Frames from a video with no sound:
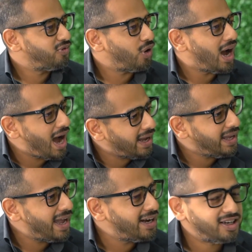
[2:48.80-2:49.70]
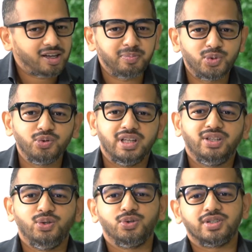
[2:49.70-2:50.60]
for high-end computing
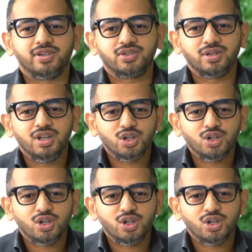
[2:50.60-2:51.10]
users